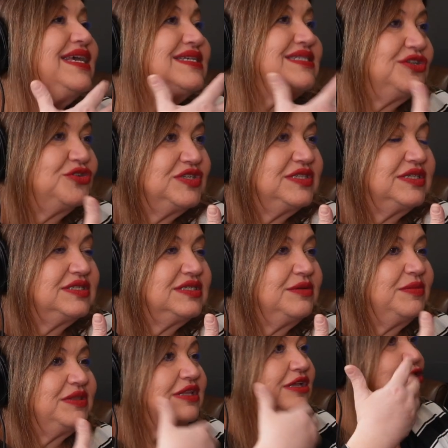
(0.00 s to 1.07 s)
is their
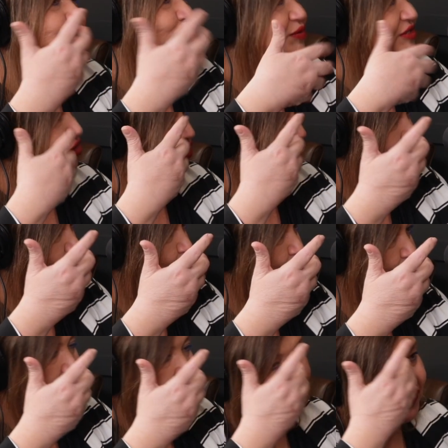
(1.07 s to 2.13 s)
system and the loops are not
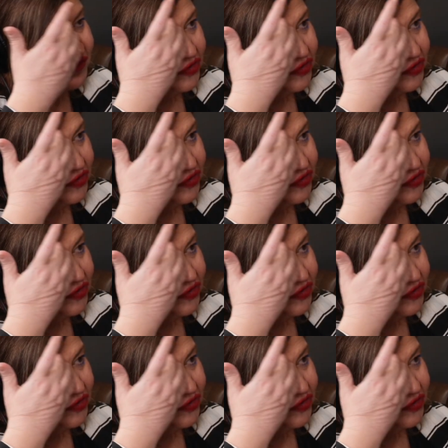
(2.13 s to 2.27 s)
working